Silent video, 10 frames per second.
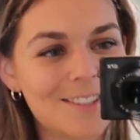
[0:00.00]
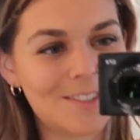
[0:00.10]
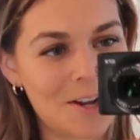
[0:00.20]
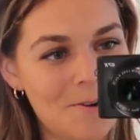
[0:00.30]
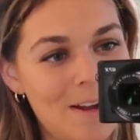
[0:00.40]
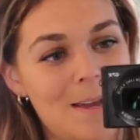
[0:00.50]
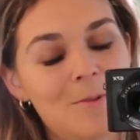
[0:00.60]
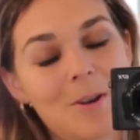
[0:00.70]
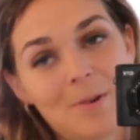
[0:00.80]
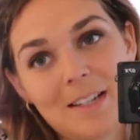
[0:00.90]
So
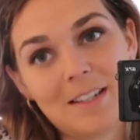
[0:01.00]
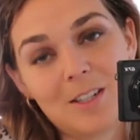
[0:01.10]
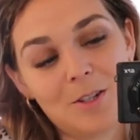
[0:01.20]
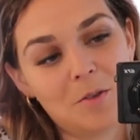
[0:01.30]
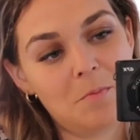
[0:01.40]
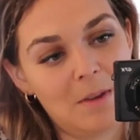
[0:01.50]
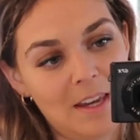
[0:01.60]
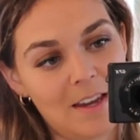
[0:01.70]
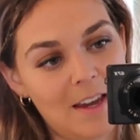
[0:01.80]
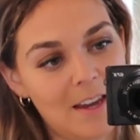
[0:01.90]
I'm going to
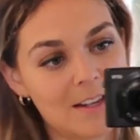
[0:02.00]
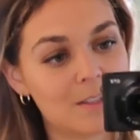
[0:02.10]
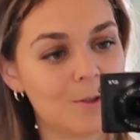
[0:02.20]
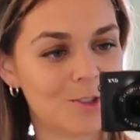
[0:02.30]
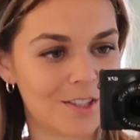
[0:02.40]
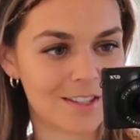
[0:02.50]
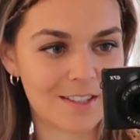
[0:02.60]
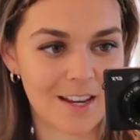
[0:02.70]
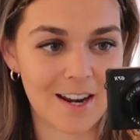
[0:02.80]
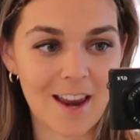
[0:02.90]
meet and socially
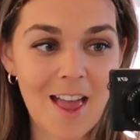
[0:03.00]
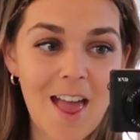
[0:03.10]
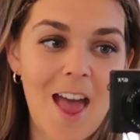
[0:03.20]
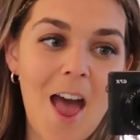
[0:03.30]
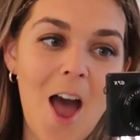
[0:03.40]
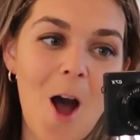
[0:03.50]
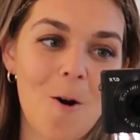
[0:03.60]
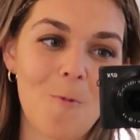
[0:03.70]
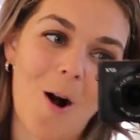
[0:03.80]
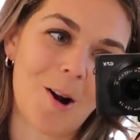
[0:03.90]
distant
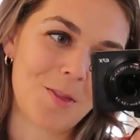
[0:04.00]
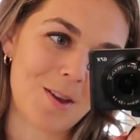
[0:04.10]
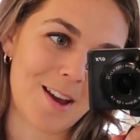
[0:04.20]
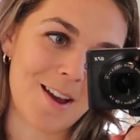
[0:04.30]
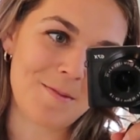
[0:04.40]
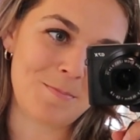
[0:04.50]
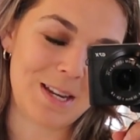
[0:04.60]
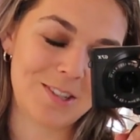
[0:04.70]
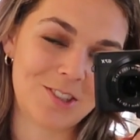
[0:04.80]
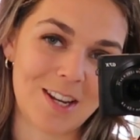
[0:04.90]
walk on the
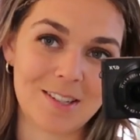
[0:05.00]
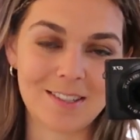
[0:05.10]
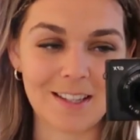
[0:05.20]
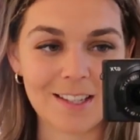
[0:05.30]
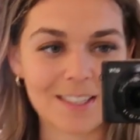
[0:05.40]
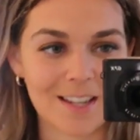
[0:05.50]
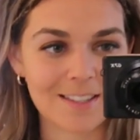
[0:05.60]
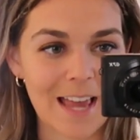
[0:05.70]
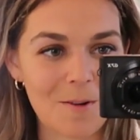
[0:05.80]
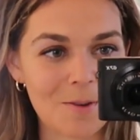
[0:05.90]
beach and see the
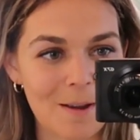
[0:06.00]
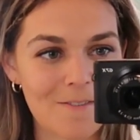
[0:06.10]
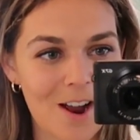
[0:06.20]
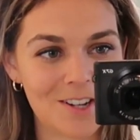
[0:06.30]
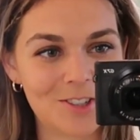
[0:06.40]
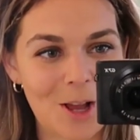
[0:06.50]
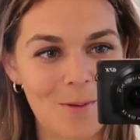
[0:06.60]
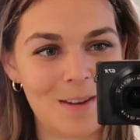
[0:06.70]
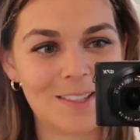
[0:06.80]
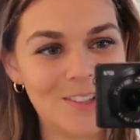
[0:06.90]
sunset with my friend
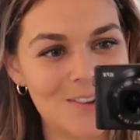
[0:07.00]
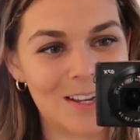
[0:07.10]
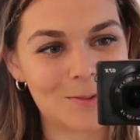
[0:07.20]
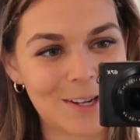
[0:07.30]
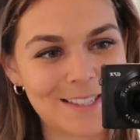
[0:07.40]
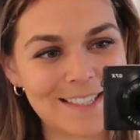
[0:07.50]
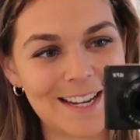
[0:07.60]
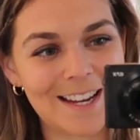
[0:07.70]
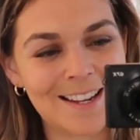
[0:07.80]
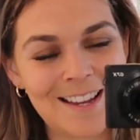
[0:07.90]
Shelby, so you guys will get
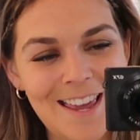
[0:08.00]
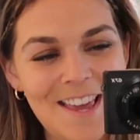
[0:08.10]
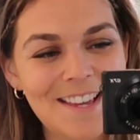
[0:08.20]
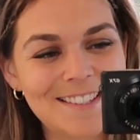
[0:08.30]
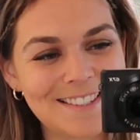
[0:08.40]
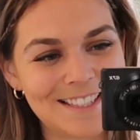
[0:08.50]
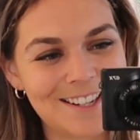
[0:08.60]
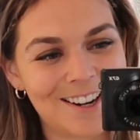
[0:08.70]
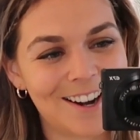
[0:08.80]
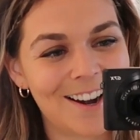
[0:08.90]
to
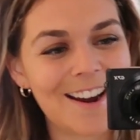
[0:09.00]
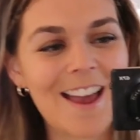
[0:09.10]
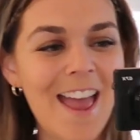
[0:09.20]
see her.